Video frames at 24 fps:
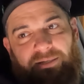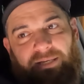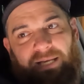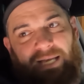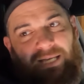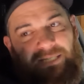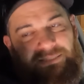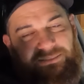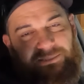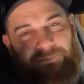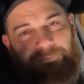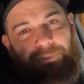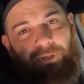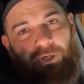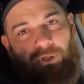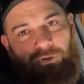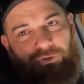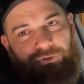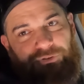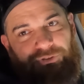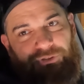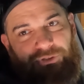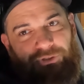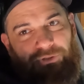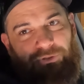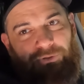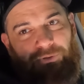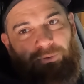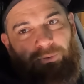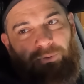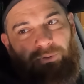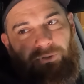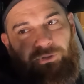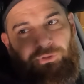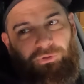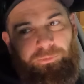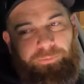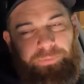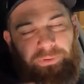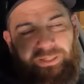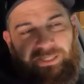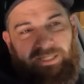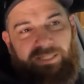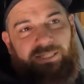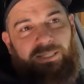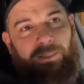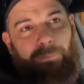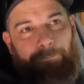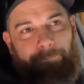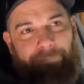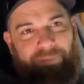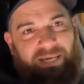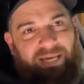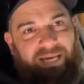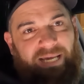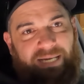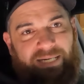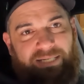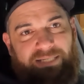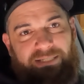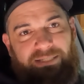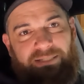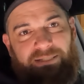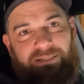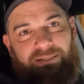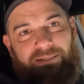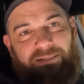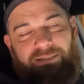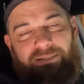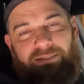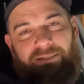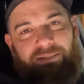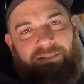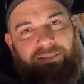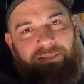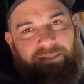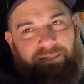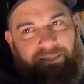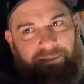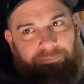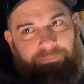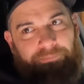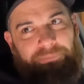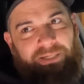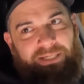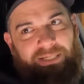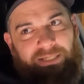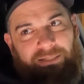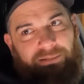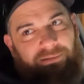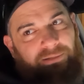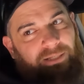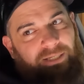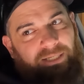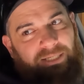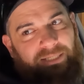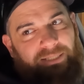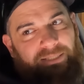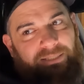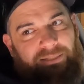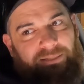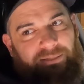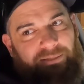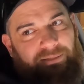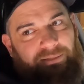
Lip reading: as opposed to you bringing it back and being like,